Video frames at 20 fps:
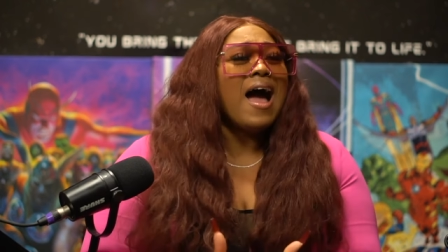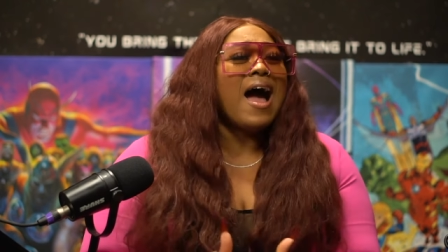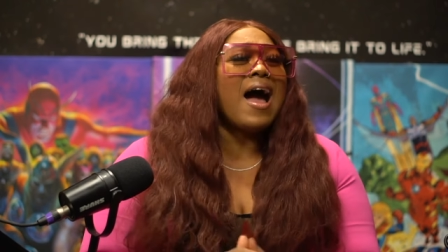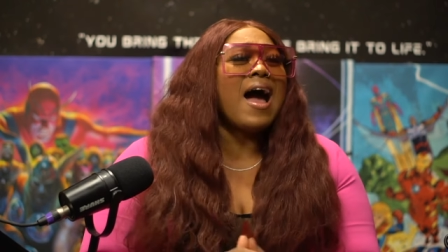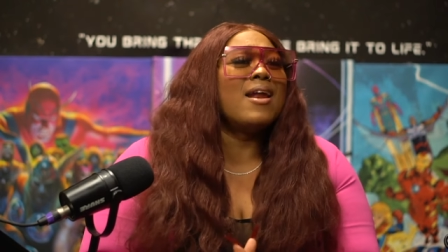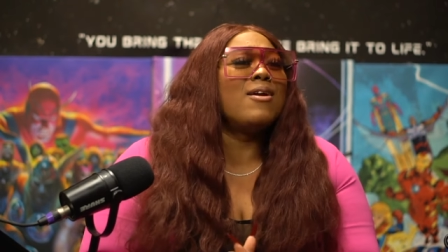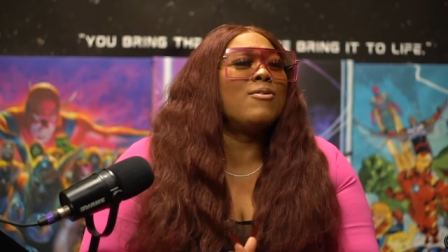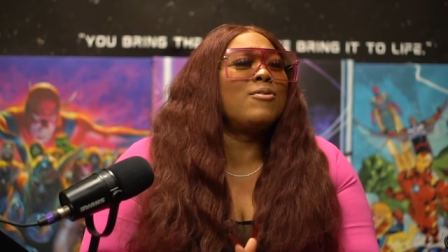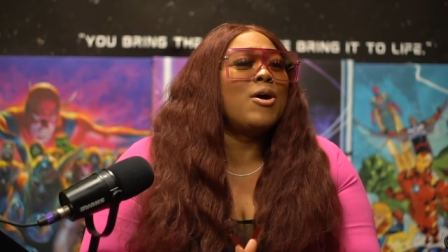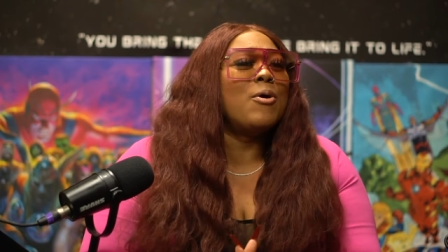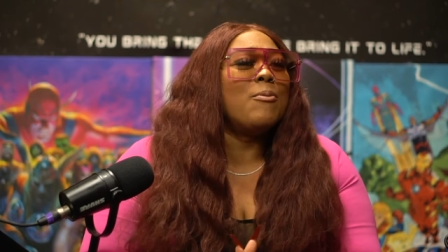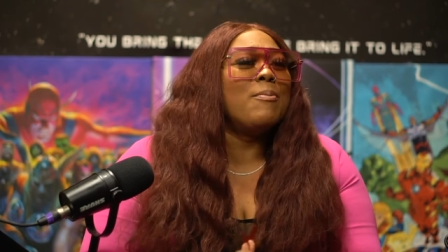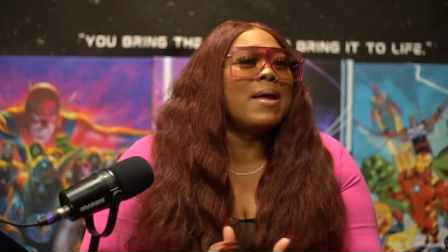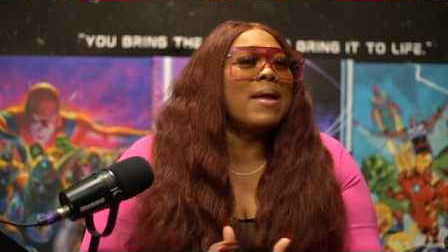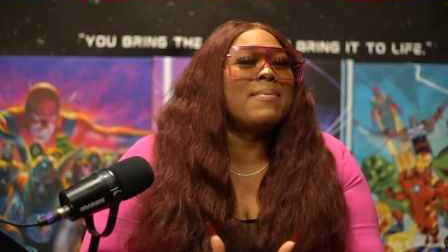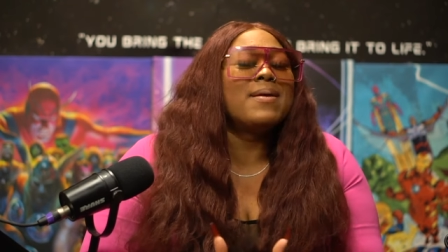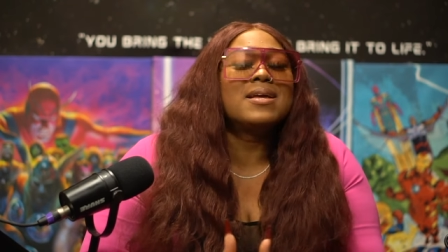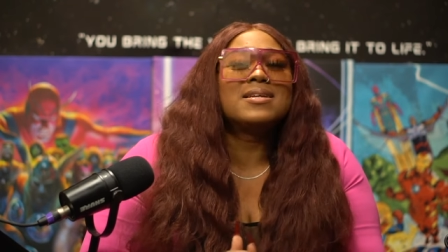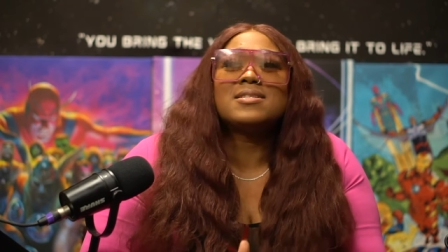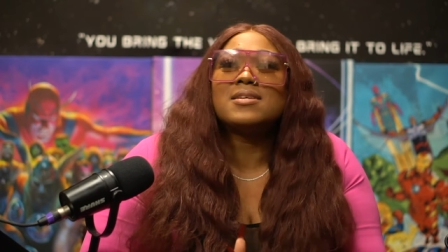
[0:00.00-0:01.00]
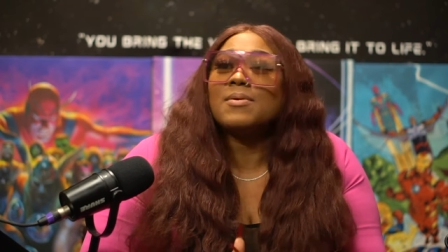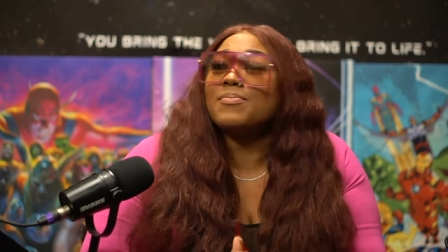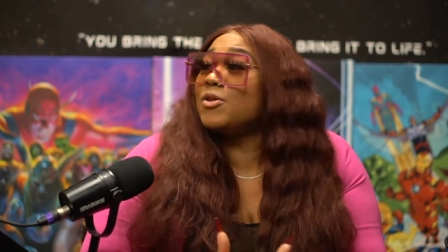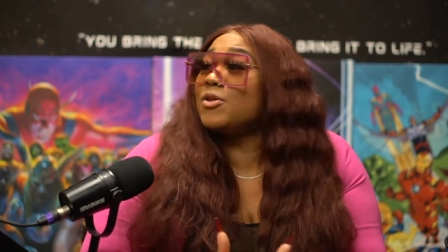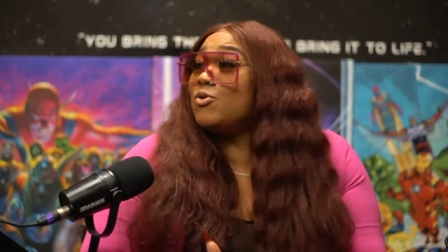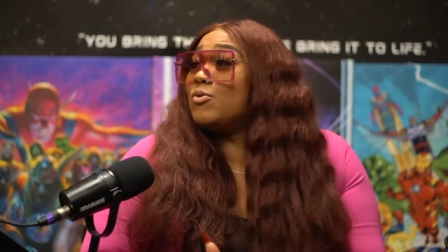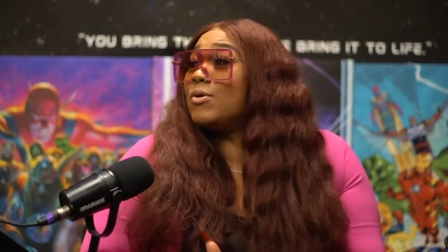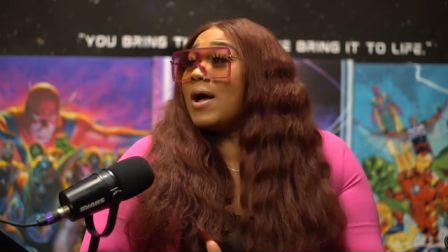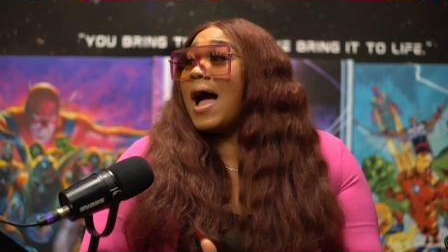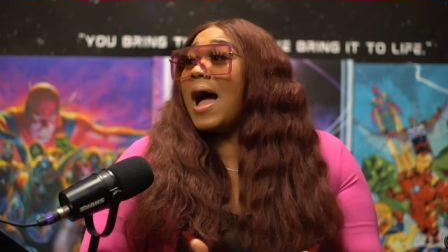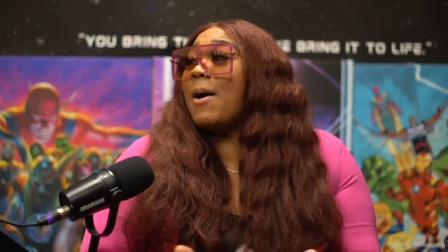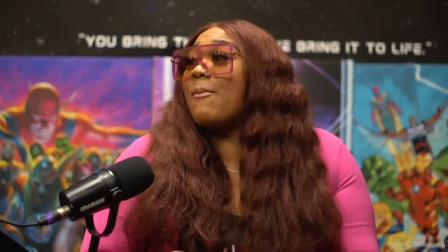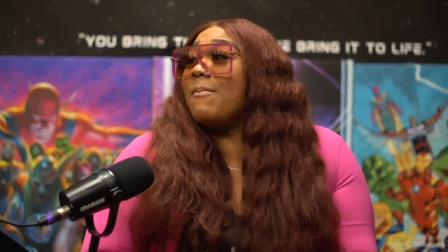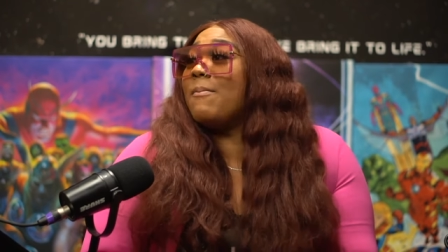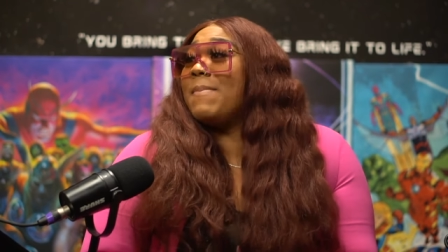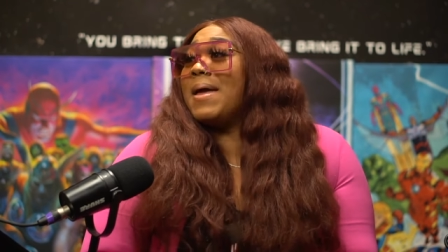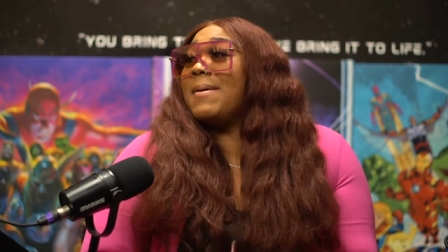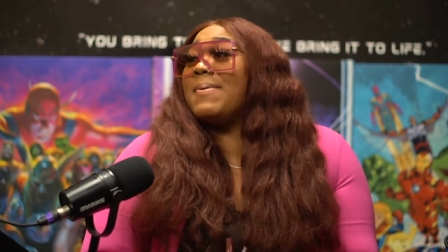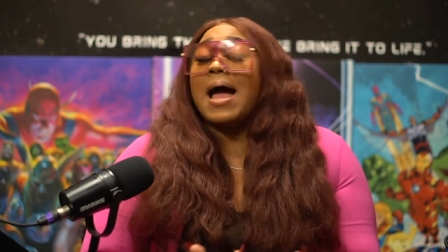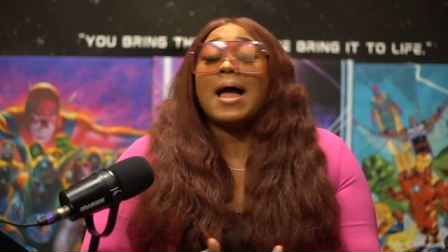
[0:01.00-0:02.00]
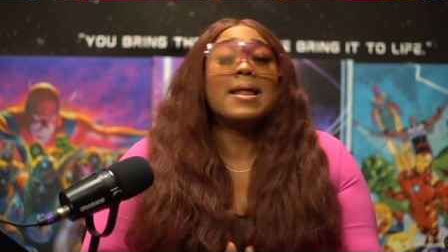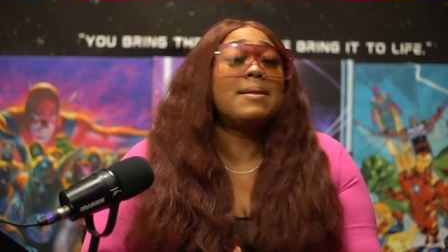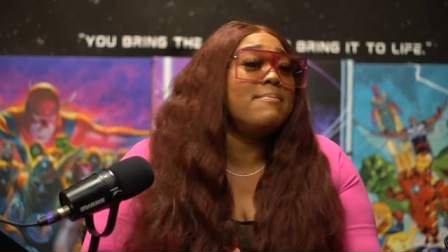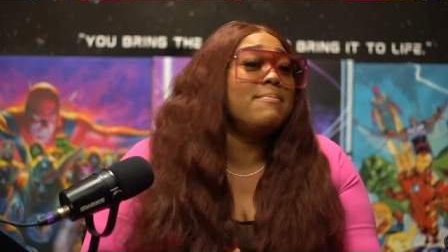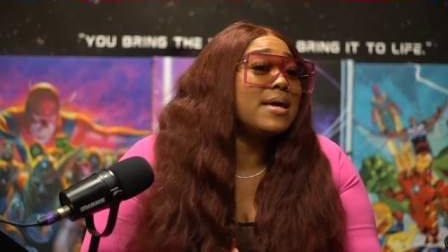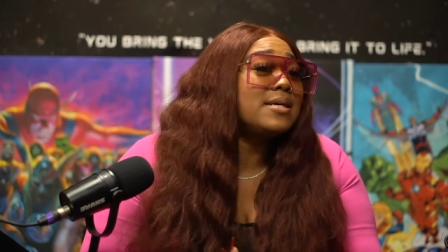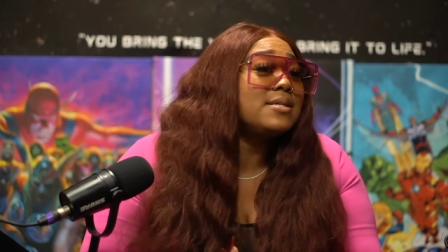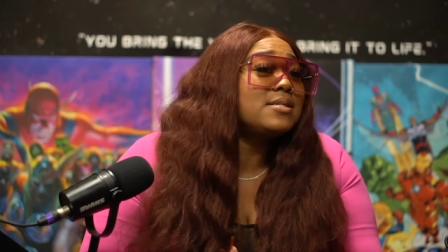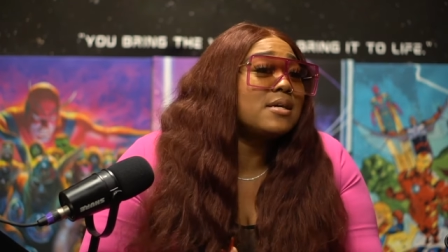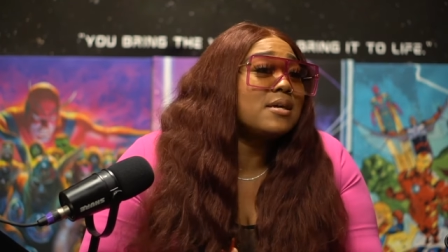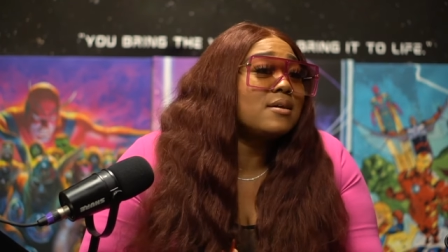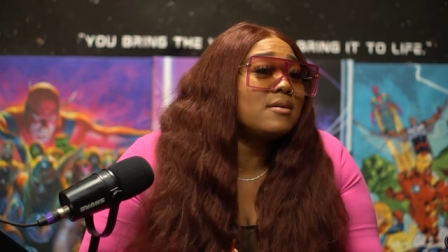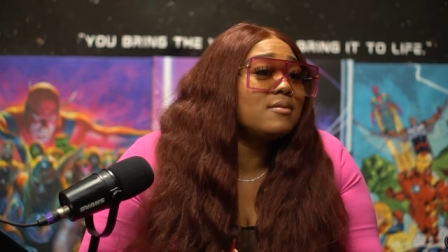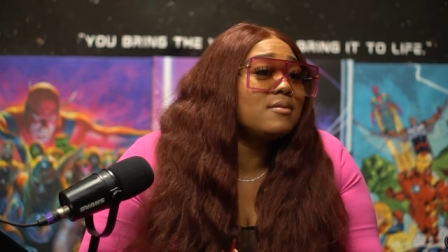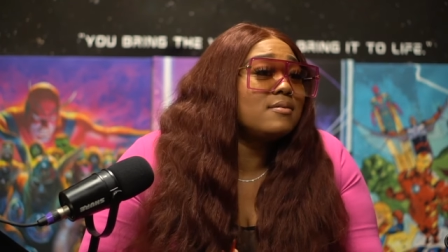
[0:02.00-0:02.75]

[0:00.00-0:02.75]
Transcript: I don't know. Maybe it's something you, I maybe I'd mix it.